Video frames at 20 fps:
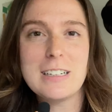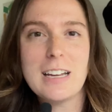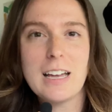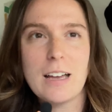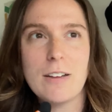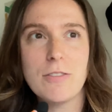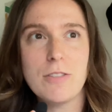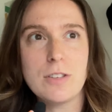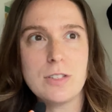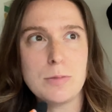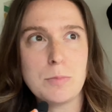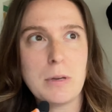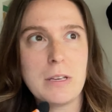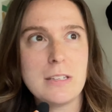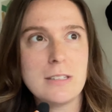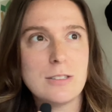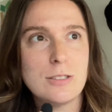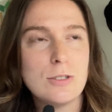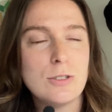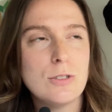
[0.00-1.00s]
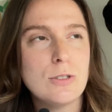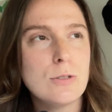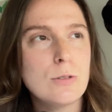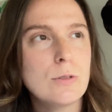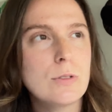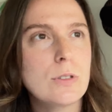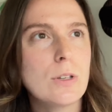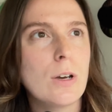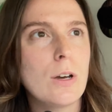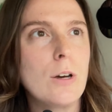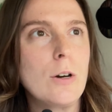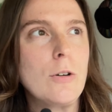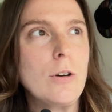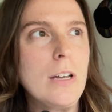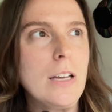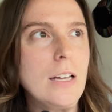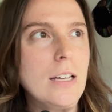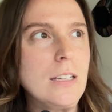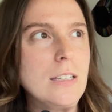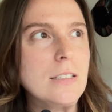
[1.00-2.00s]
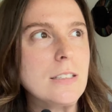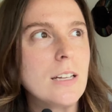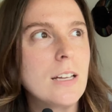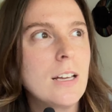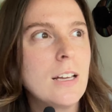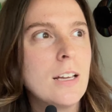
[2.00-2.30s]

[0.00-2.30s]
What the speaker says: have the space to do so, and